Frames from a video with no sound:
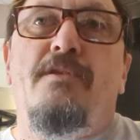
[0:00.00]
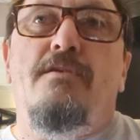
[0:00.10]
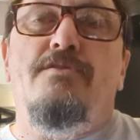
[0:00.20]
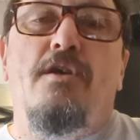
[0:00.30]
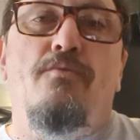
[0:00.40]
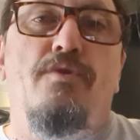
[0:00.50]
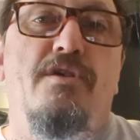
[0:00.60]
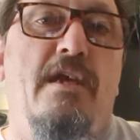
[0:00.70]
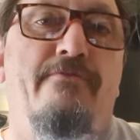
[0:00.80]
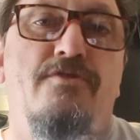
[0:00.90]
so we're
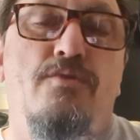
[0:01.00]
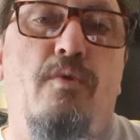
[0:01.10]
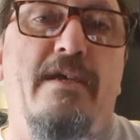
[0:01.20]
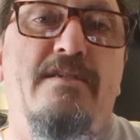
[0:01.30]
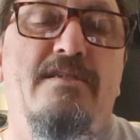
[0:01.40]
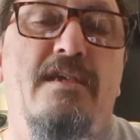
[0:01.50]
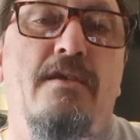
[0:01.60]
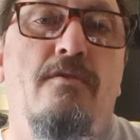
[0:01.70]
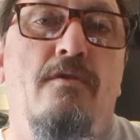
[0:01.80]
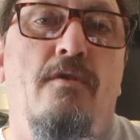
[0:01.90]
going to have to just wait and
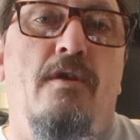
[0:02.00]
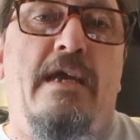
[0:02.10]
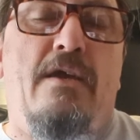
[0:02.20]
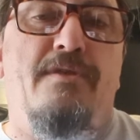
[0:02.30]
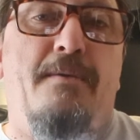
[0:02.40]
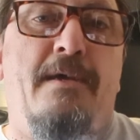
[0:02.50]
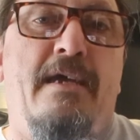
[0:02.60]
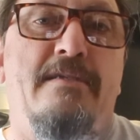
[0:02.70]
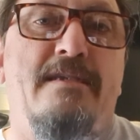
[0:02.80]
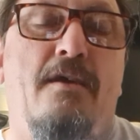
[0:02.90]
see how that
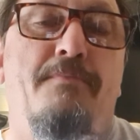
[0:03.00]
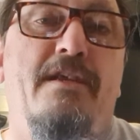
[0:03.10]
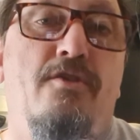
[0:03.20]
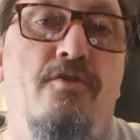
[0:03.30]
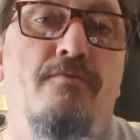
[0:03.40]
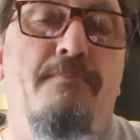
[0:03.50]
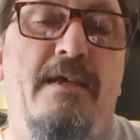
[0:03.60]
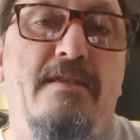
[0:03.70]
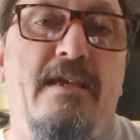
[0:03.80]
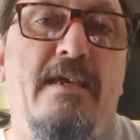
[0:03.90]
pans out. But it could
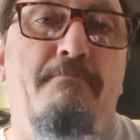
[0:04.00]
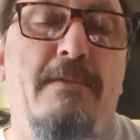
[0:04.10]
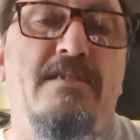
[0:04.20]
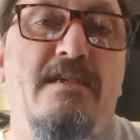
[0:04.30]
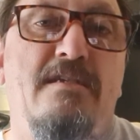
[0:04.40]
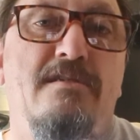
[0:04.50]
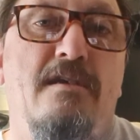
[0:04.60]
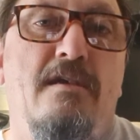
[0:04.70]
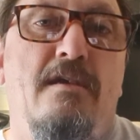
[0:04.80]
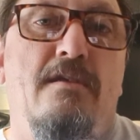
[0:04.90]
mean that he misses
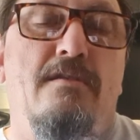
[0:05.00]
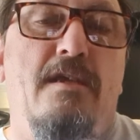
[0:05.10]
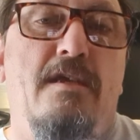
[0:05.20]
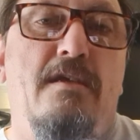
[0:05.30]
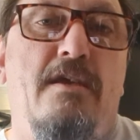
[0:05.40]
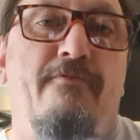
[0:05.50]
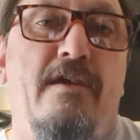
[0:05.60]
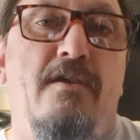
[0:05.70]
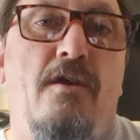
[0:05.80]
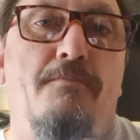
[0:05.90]
the
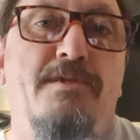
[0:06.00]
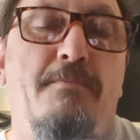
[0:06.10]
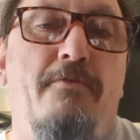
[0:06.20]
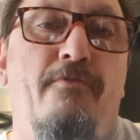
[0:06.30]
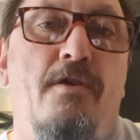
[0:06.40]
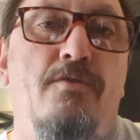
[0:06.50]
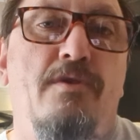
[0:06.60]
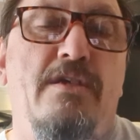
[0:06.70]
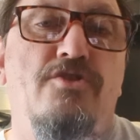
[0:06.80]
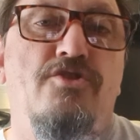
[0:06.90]
FA Cup semi-final
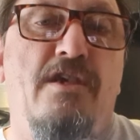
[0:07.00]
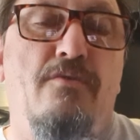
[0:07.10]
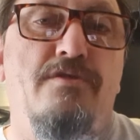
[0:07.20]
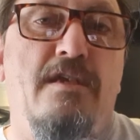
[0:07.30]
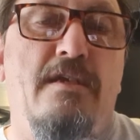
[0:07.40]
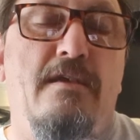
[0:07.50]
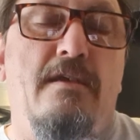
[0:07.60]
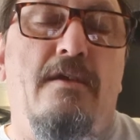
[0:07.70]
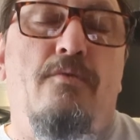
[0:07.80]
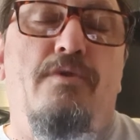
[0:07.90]
against Chelsea,
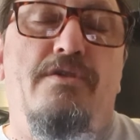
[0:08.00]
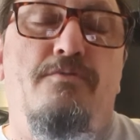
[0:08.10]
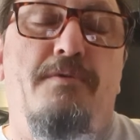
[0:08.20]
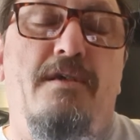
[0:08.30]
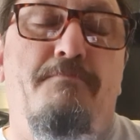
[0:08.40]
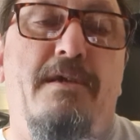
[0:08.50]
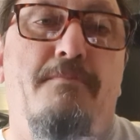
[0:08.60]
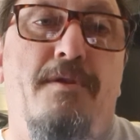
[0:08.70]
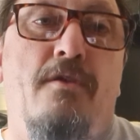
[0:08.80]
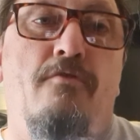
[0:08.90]
which would be a
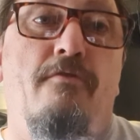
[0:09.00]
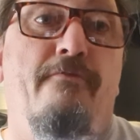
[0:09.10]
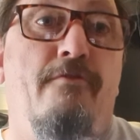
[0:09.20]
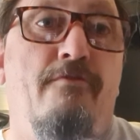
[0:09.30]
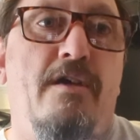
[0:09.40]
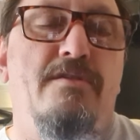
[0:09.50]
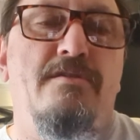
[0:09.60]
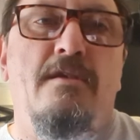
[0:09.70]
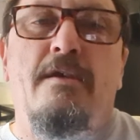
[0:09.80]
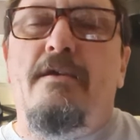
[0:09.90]
big blow for
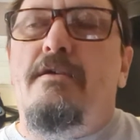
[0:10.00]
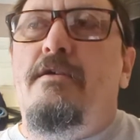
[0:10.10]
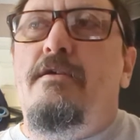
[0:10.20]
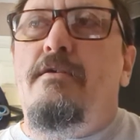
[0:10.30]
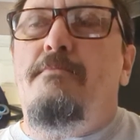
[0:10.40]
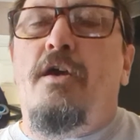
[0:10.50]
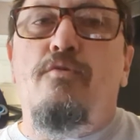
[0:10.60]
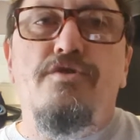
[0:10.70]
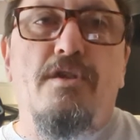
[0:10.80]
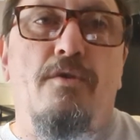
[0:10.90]
us. I
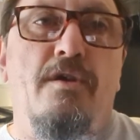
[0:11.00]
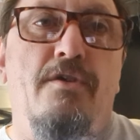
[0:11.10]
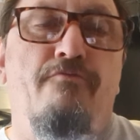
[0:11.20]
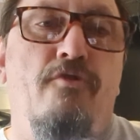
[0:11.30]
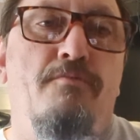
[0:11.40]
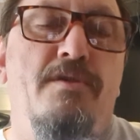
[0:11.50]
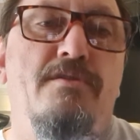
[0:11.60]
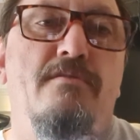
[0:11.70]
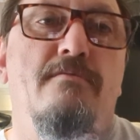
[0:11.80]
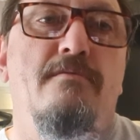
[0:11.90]
also heard
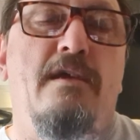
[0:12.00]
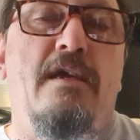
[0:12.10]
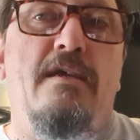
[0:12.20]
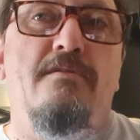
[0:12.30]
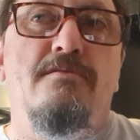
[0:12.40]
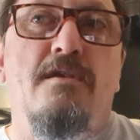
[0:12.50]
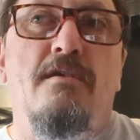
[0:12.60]
rumours, and